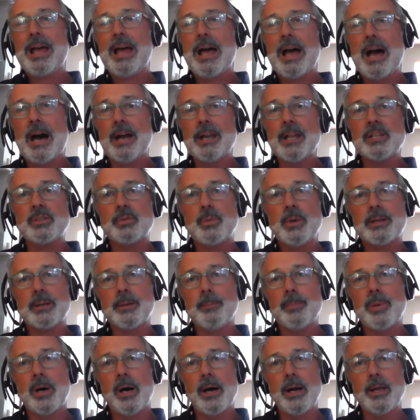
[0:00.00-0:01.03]
And it's written
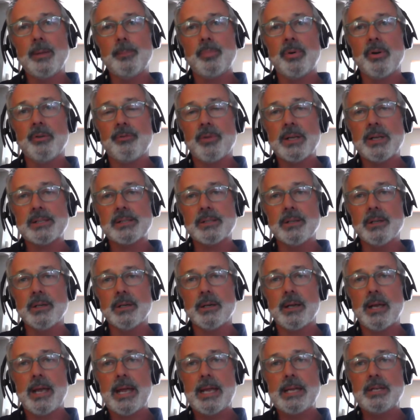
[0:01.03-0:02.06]
by
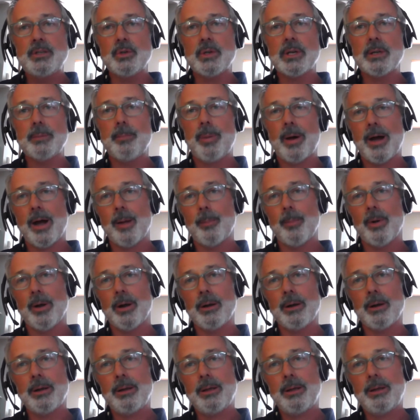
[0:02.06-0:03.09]
Professor Adrian
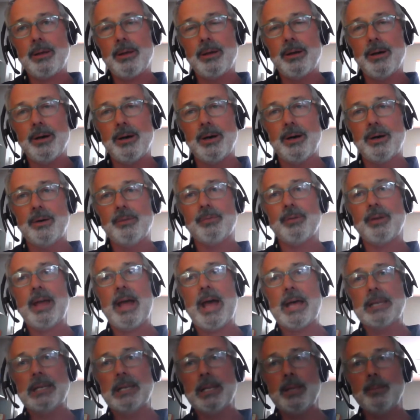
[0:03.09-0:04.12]
Palmer of
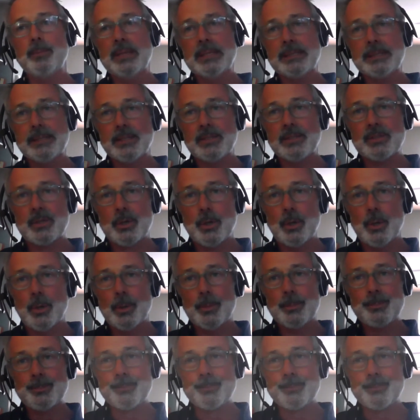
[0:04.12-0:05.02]
Henley Business School.